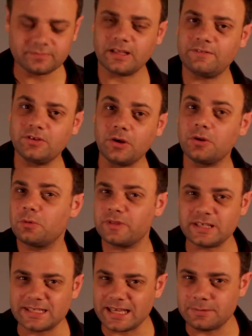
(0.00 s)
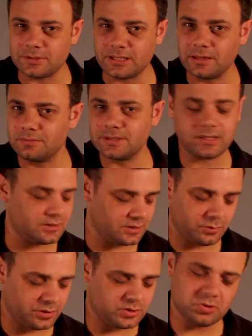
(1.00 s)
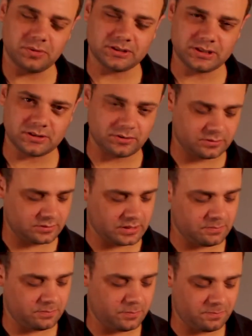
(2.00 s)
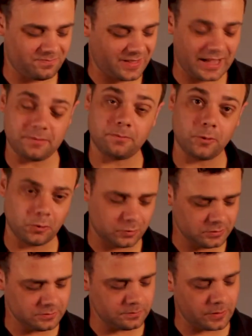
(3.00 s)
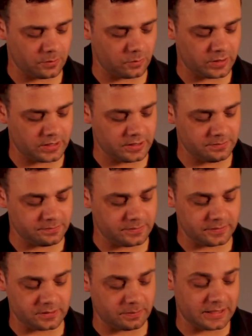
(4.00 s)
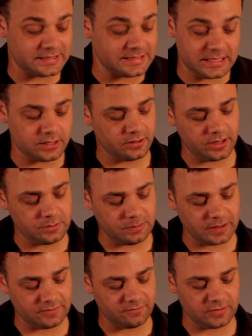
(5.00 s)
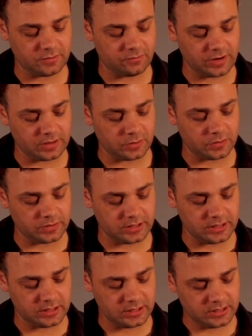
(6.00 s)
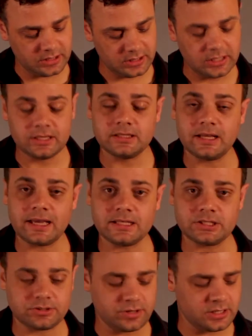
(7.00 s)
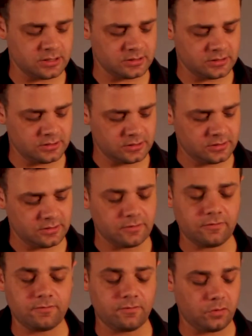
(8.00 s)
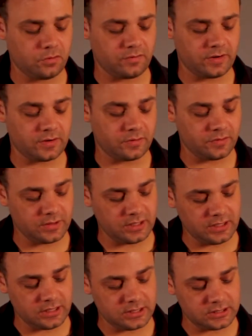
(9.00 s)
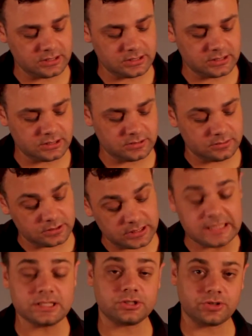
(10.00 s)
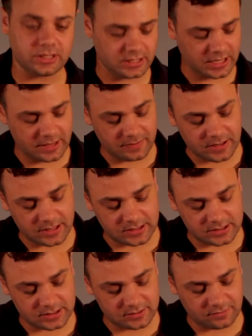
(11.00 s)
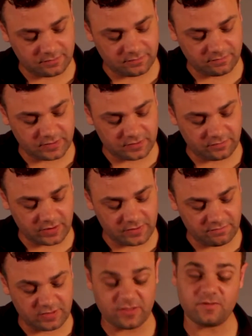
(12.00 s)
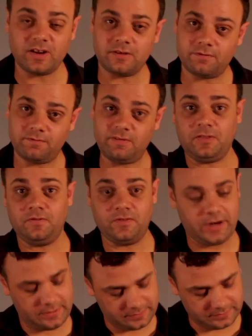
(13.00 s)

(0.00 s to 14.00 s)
If you don't know what these names and numbers are, don't worry too much, it's not that important. But to play a D9, we're playing 5th fret on the A string, 4th fret on the D string, and then it's 5th fret, 5th fret, 5th fret.